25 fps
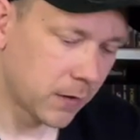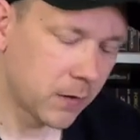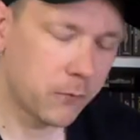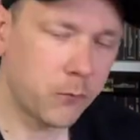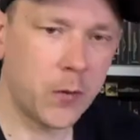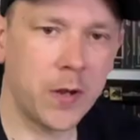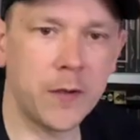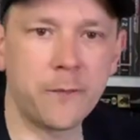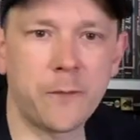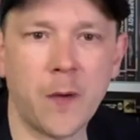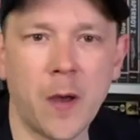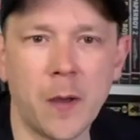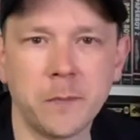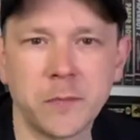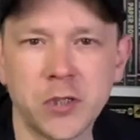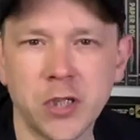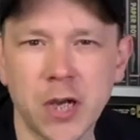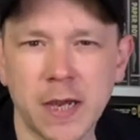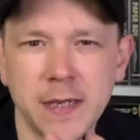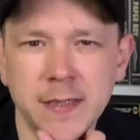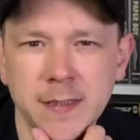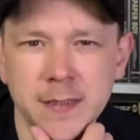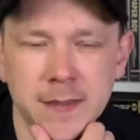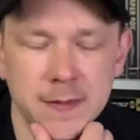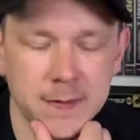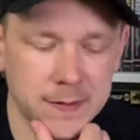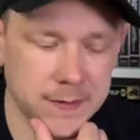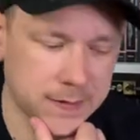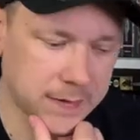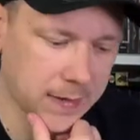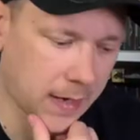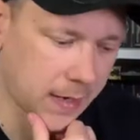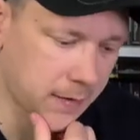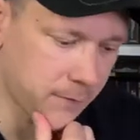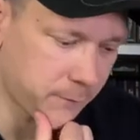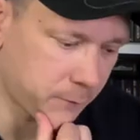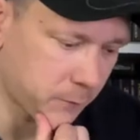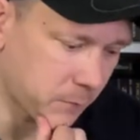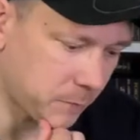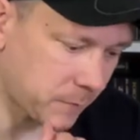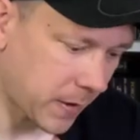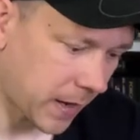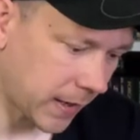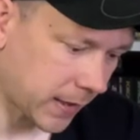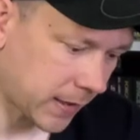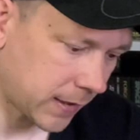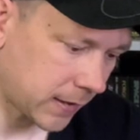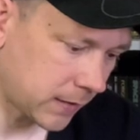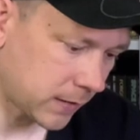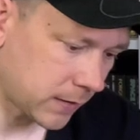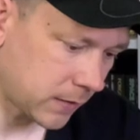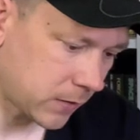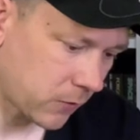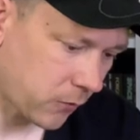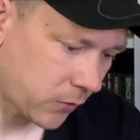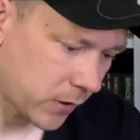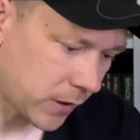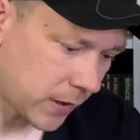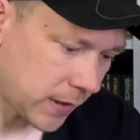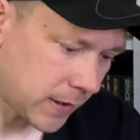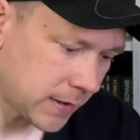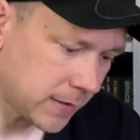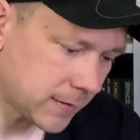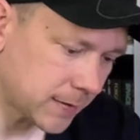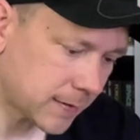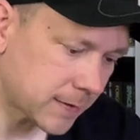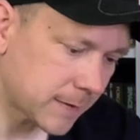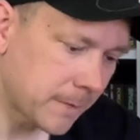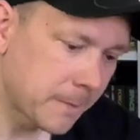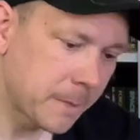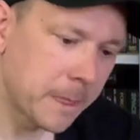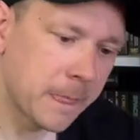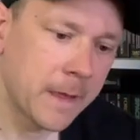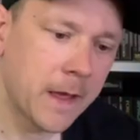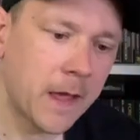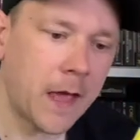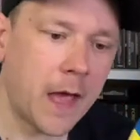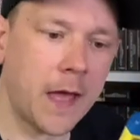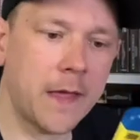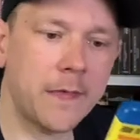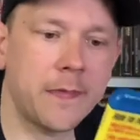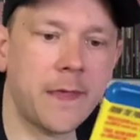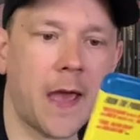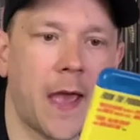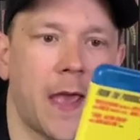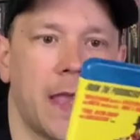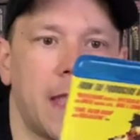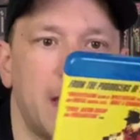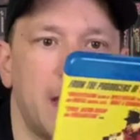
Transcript: with um, Jason Statham back in the 90s. And that